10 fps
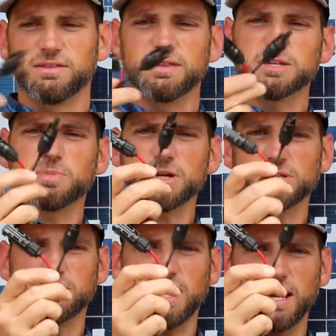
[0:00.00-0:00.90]
These
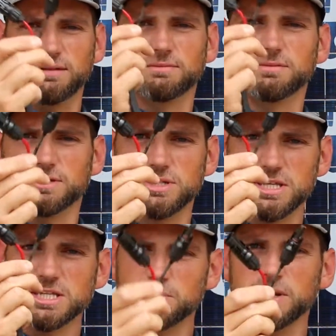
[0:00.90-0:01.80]
parts are not. So
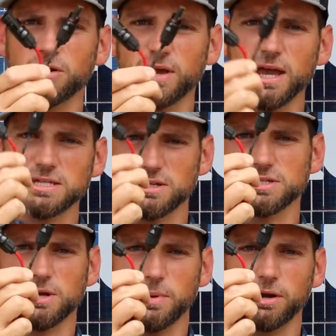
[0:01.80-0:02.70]
these can be okay as long
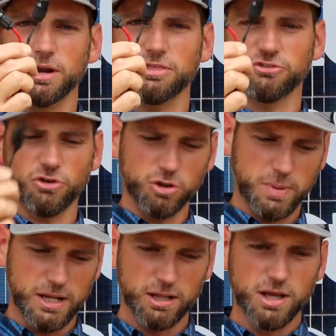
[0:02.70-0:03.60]
as they're up underneath the solar
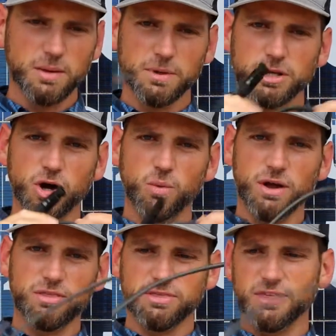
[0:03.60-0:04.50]
panel. But you don't
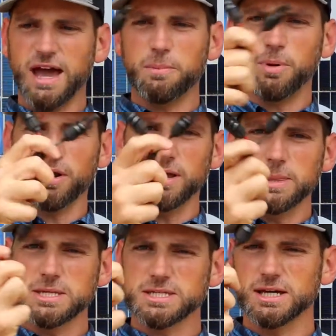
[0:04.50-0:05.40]
want that part
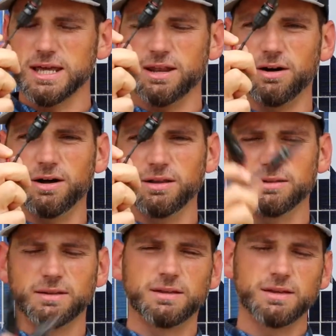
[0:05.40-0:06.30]
in the sun at all.
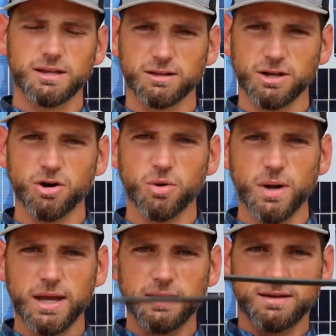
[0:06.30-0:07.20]
It'll go
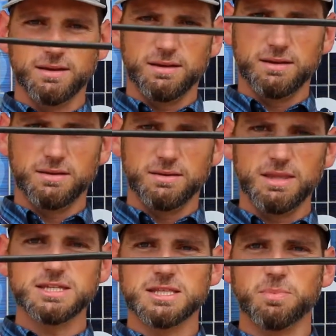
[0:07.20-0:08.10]
away.
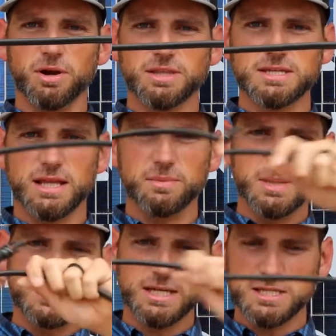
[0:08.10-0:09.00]
This is the part that's allowed to
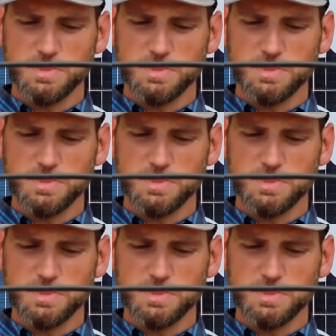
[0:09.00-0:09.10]
be in the sun.